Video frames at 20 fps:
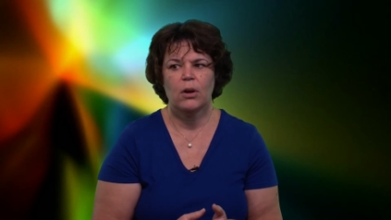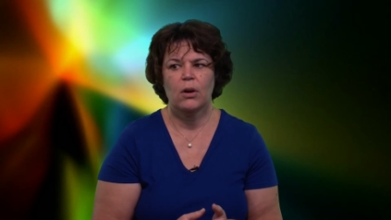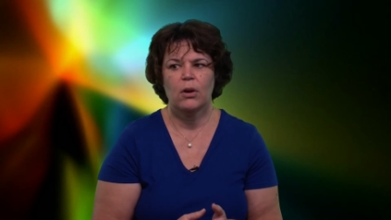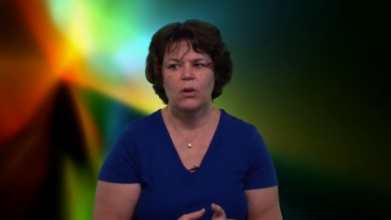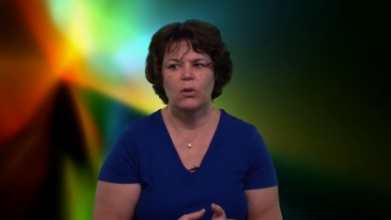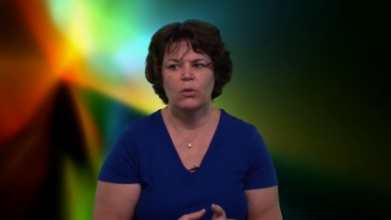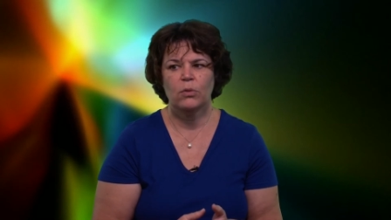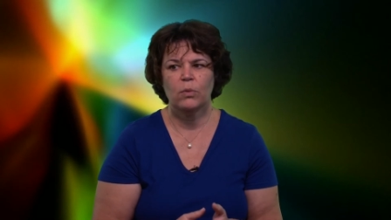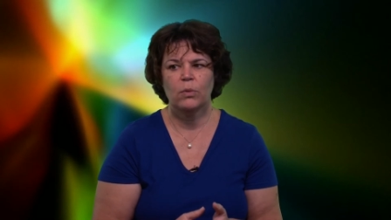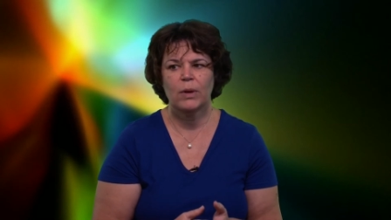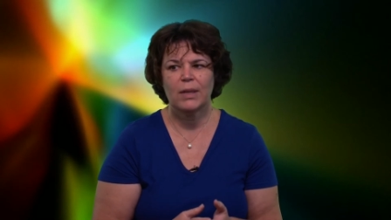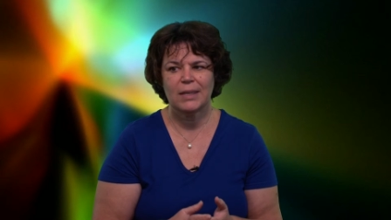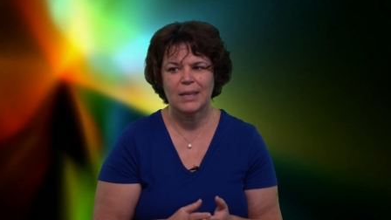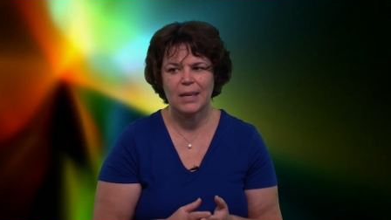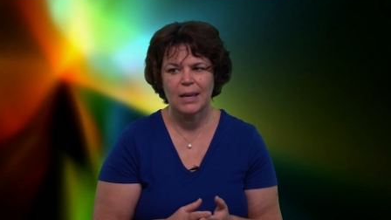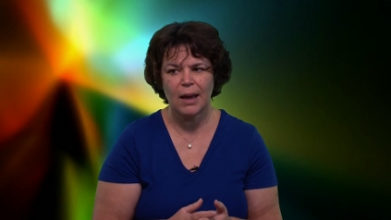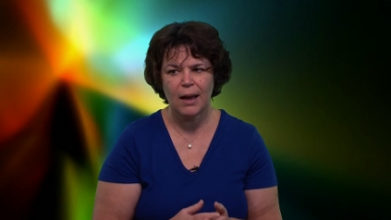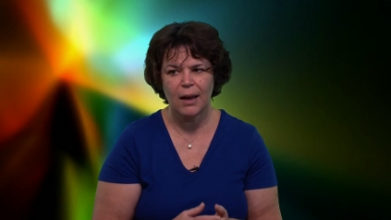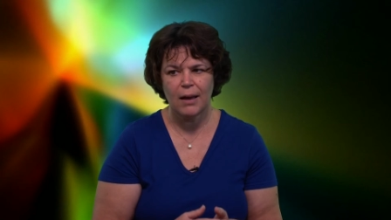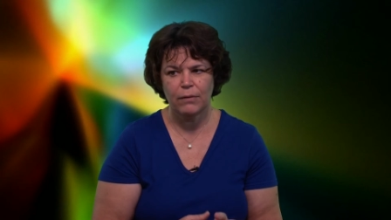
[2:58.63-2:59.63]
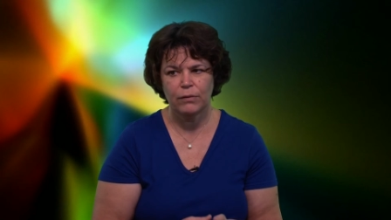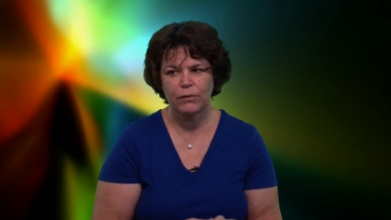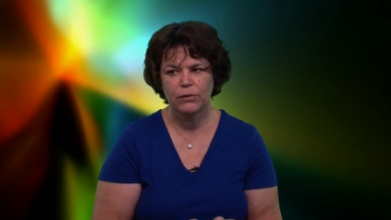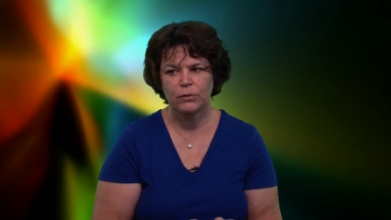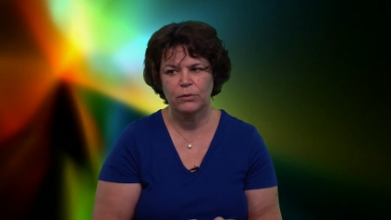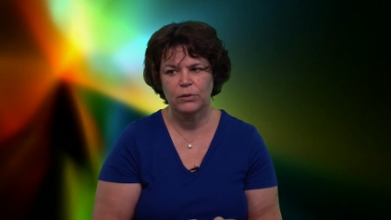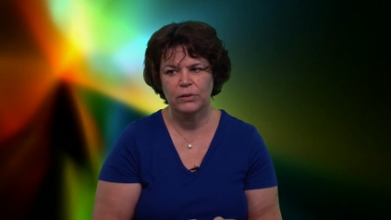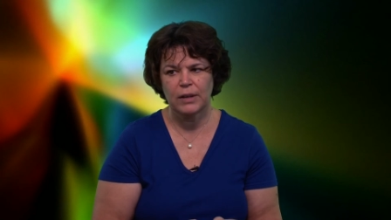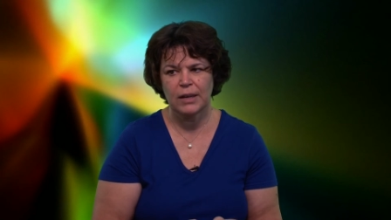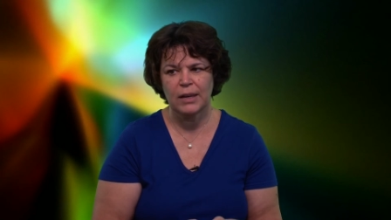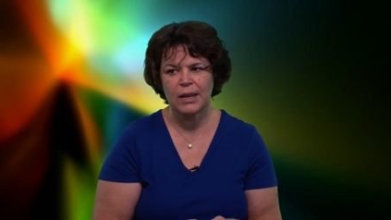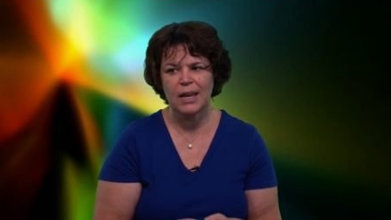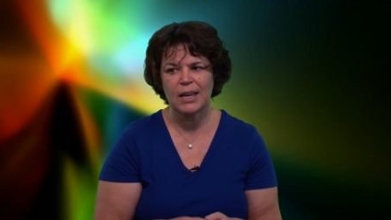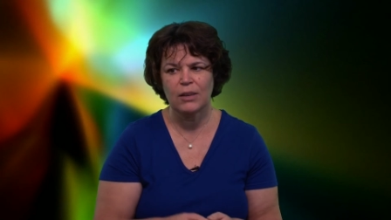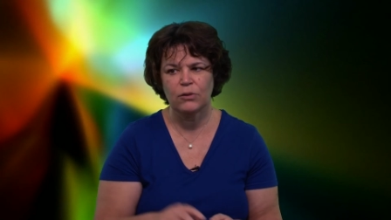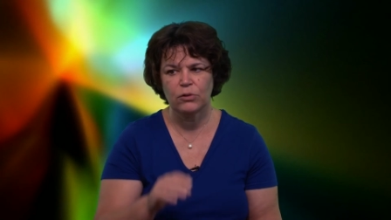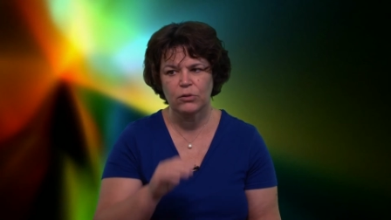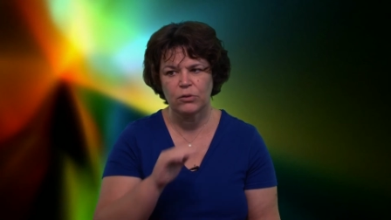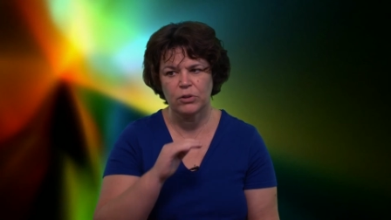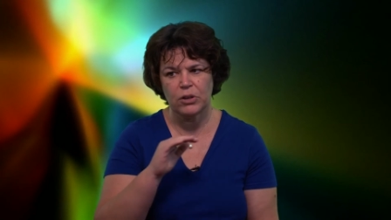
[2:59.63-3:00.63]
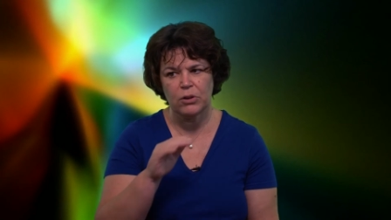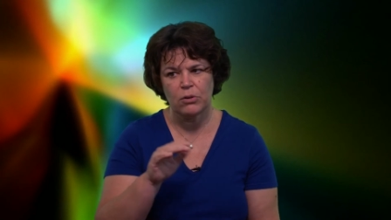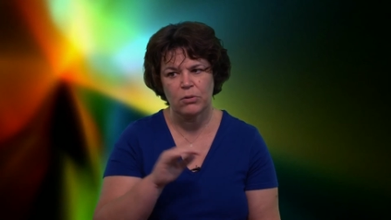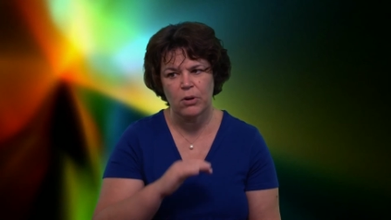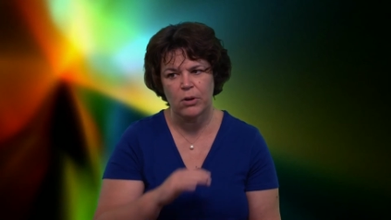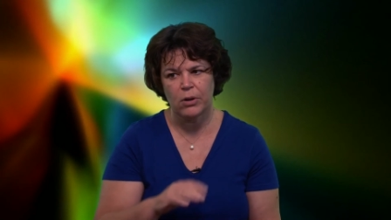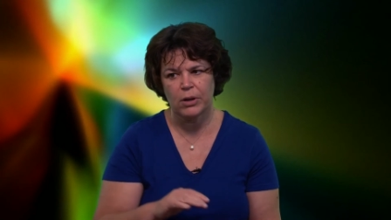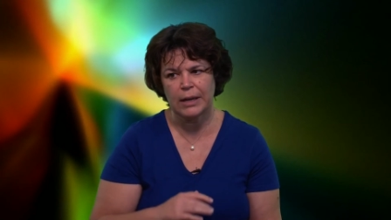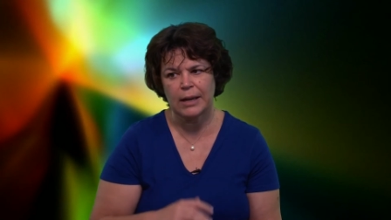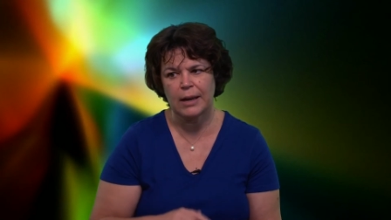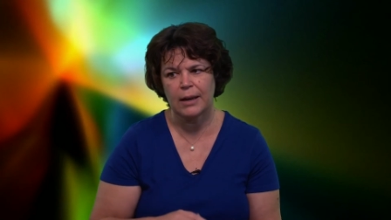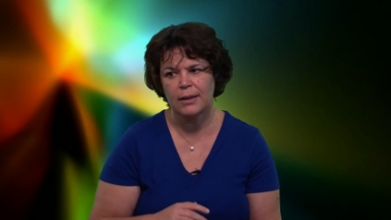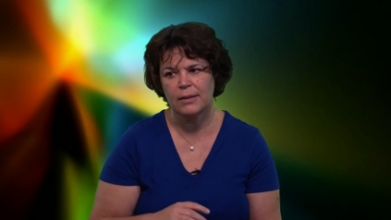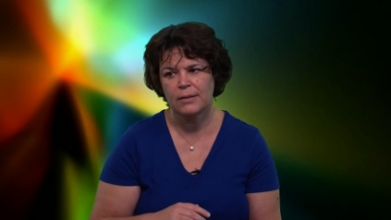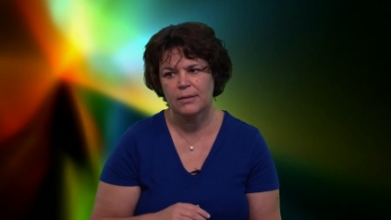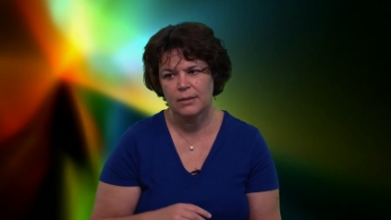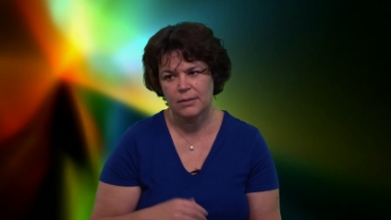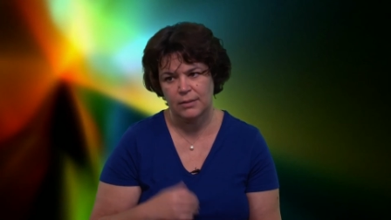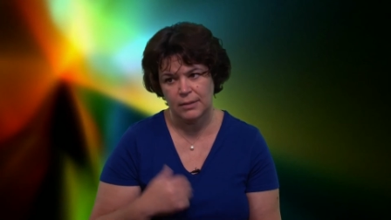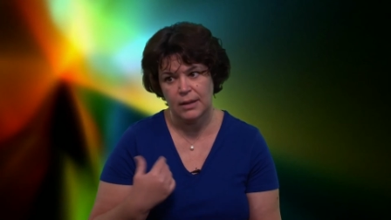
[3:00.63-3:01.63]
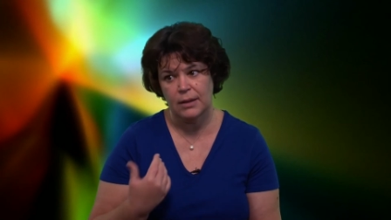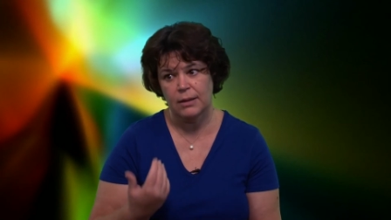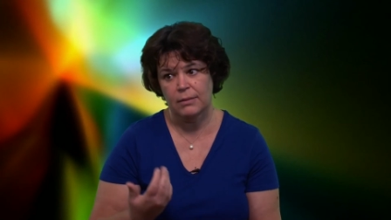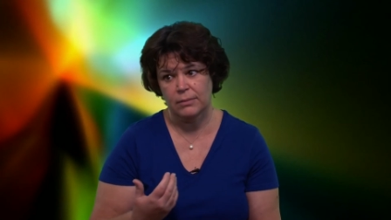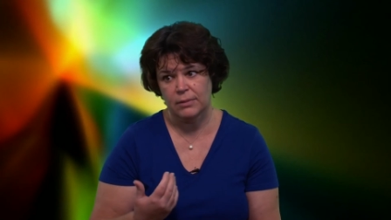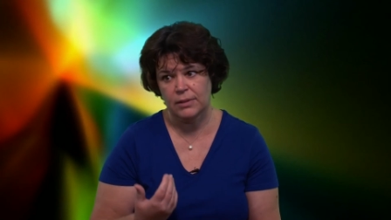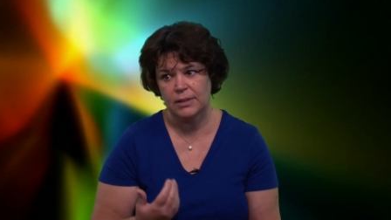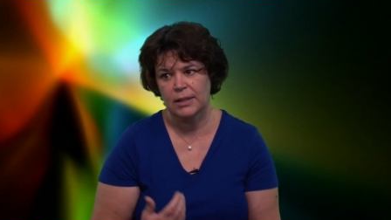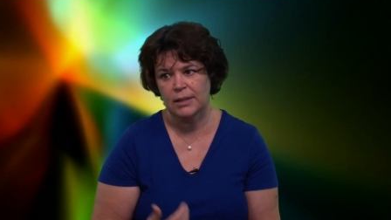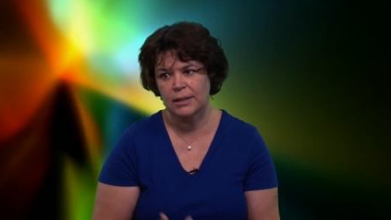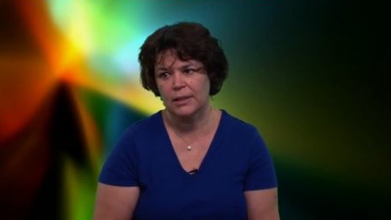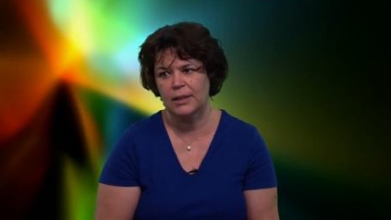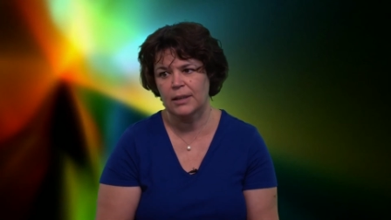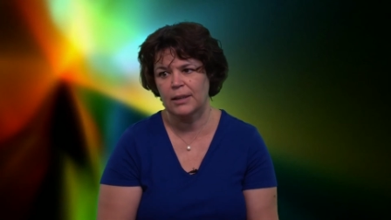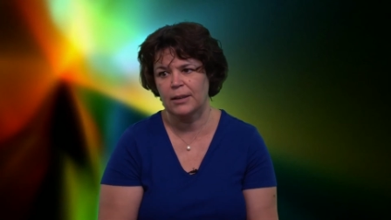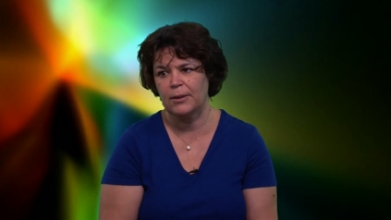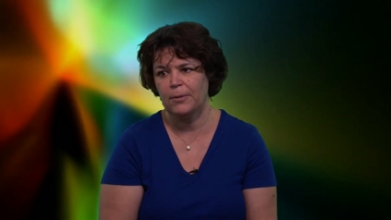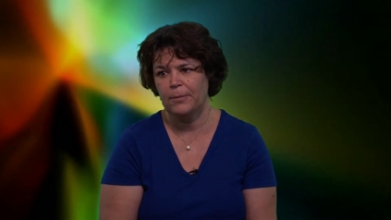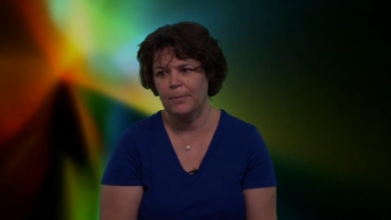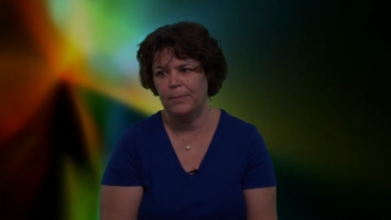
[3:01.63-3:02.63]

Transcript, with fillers: on what they have to say and to hierarchize their thinking.